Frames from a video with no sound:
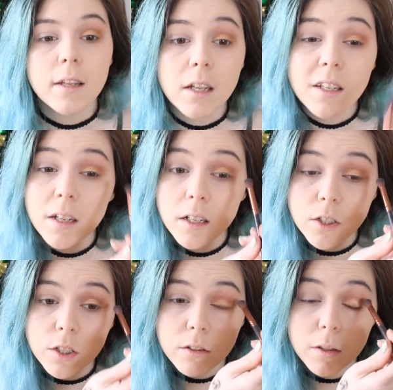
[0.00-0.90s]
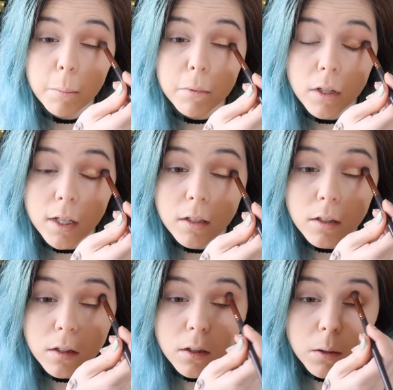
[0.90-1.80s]
And then just
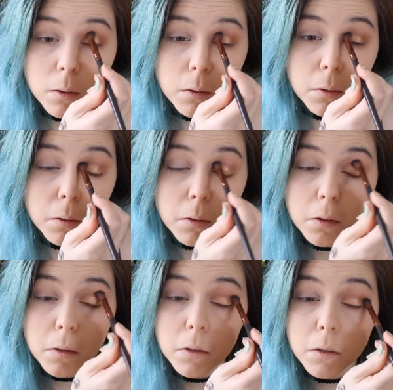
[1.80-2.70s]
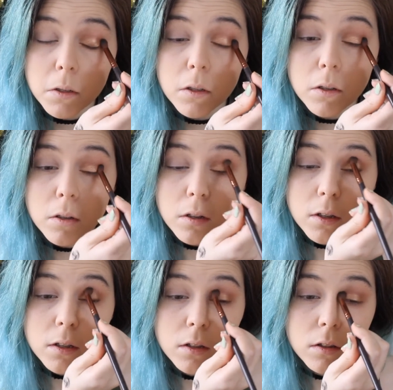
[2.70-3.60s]
blend the
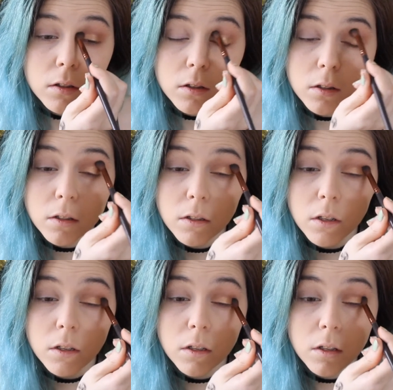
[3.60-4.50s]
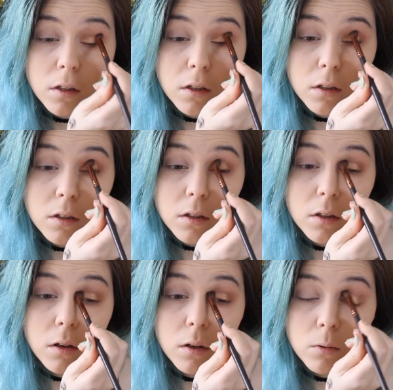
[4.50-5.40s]
crease into
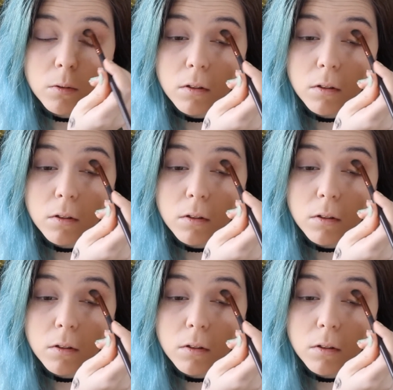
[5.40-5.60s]
the gold.